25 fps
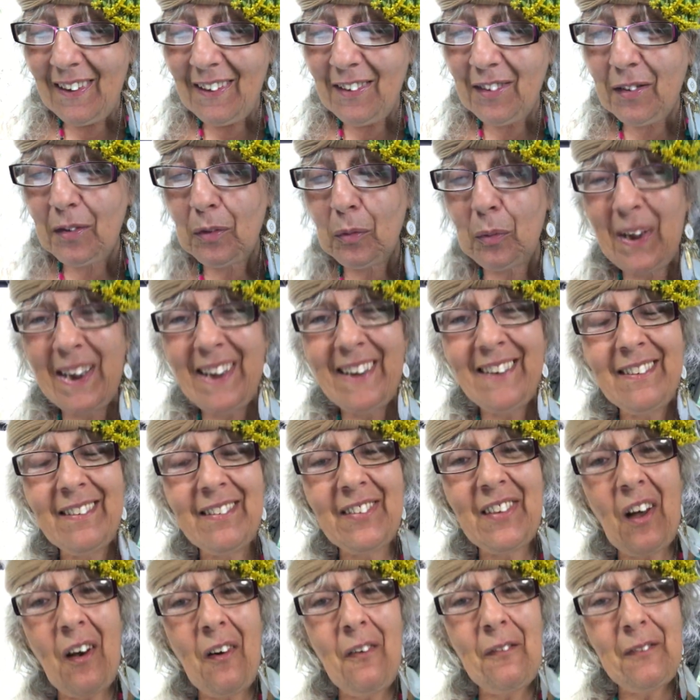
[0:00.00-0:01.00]

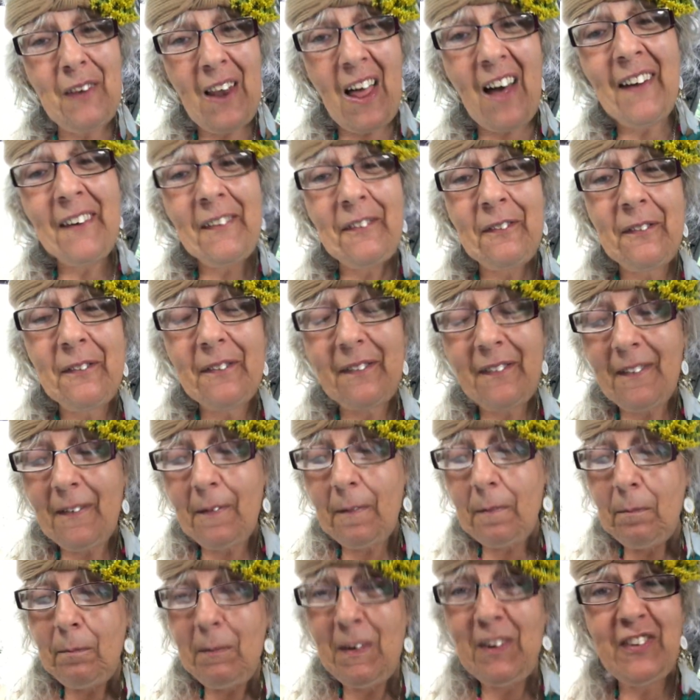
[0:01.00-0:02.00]
swings of life.
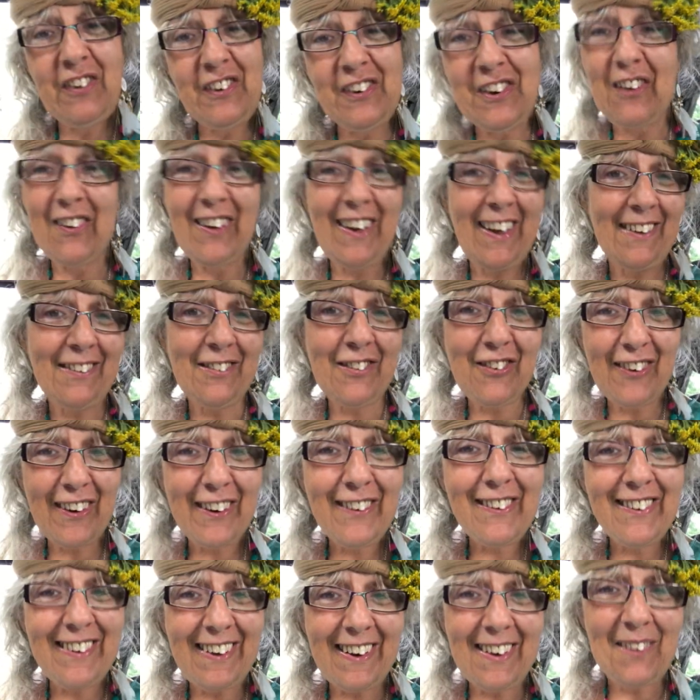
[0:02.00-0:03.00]
And you don't get
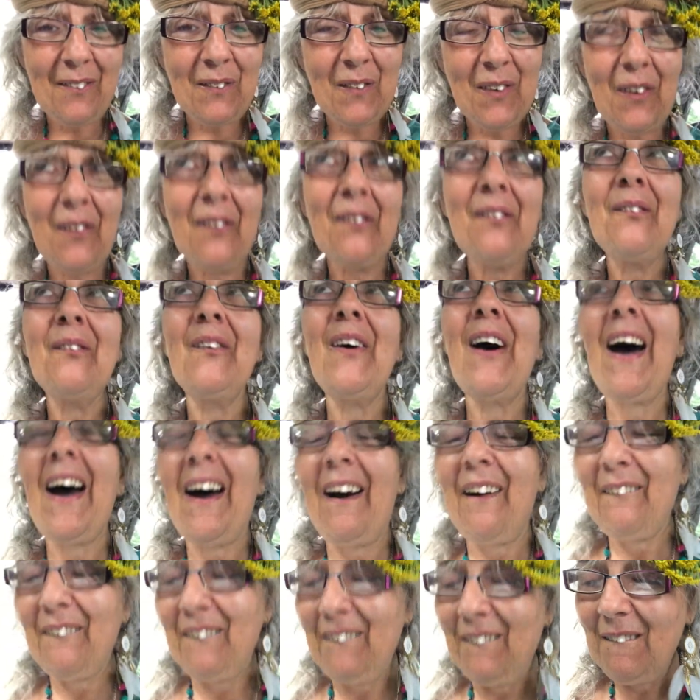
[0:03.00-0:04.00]
triggered anymore.
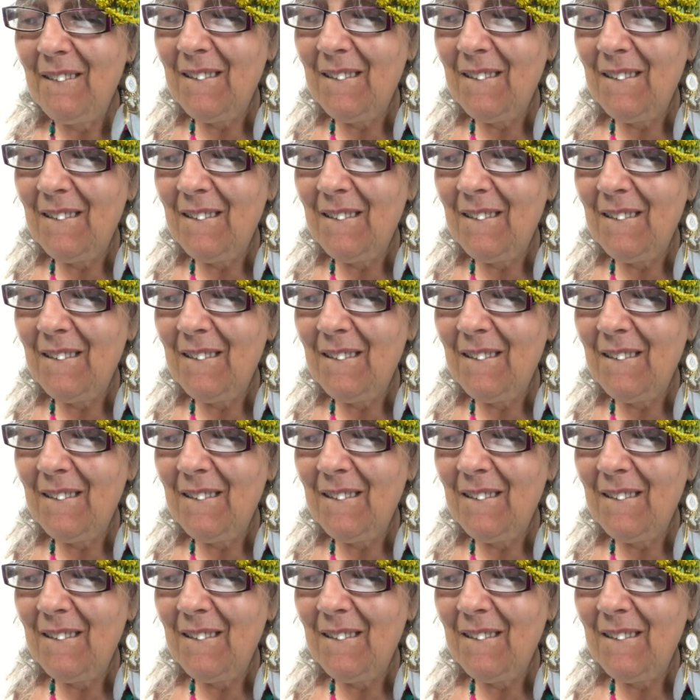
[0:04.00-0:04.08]
Wow.